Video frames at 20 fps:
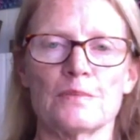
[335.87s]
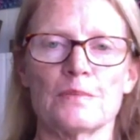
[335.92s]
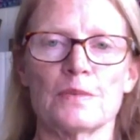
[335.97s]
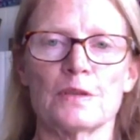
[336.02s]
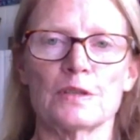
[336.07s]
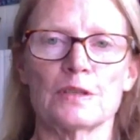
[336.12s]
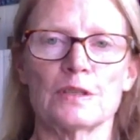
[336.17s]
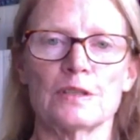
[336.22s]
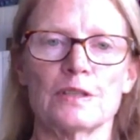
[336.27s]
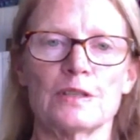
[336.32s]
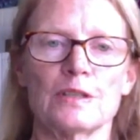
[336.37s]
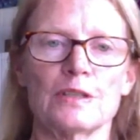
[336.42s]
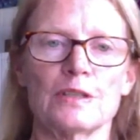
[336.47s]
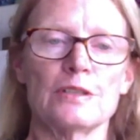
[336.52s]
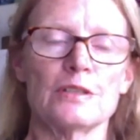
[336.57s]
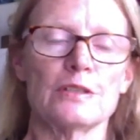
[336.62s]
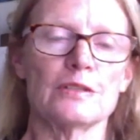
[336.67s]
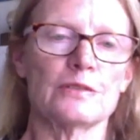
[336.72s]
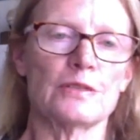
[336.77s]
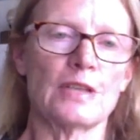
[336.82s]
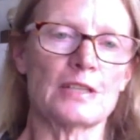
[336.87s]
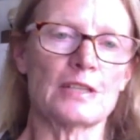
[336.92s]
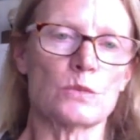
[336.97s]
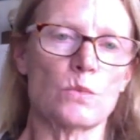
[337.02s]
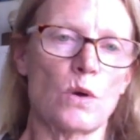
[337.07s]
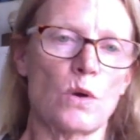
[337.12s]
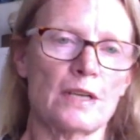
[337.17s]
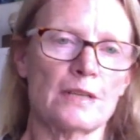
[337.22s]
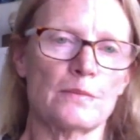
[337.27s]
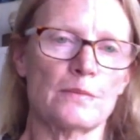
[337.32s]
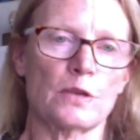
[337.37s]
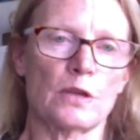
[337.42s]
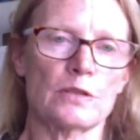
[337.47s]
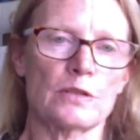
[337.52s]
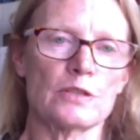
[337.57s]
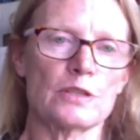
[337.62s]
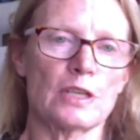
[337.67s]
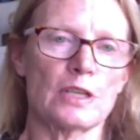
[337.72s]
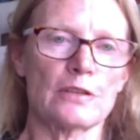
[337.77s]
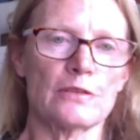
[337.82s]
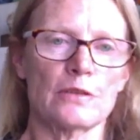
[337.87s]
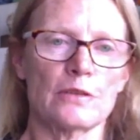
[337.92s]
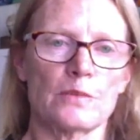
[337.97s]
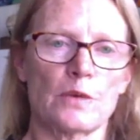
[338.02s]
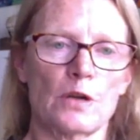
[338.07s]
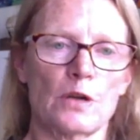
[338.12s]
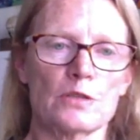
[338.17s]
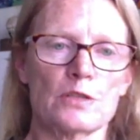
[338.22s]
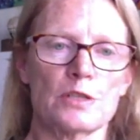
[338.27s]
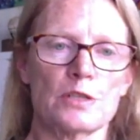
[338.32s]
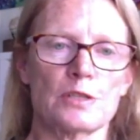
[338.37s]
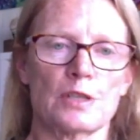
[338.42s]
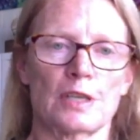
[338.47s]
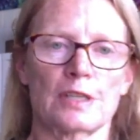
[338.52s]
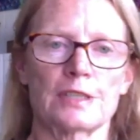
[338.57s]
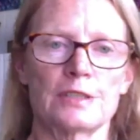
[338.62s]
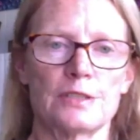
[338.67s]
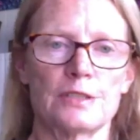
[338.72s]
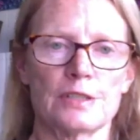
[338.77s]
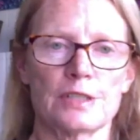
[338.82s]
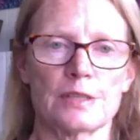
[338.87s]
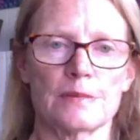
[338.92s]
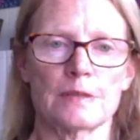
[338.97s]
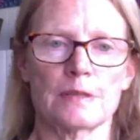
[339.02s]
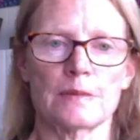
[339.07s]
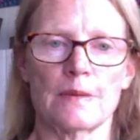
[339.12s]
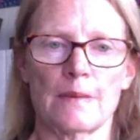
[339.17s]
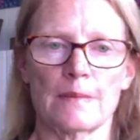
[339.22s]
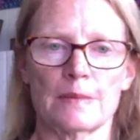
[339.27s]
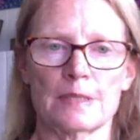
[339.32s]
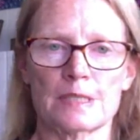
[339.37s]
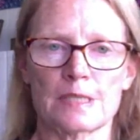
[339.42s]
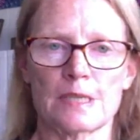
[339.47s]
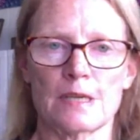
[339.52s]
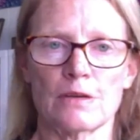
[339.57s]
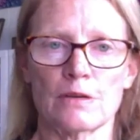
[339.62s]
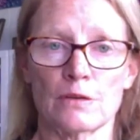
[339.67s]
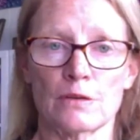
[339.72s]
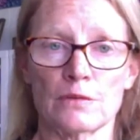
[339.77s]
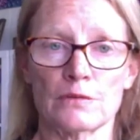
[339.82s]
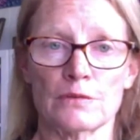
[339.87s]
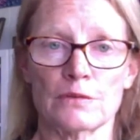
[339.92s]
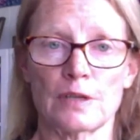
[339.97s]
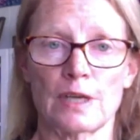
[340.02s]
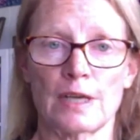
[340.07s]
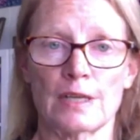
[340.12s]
But that's one approach. The other approach is I can do something about myself.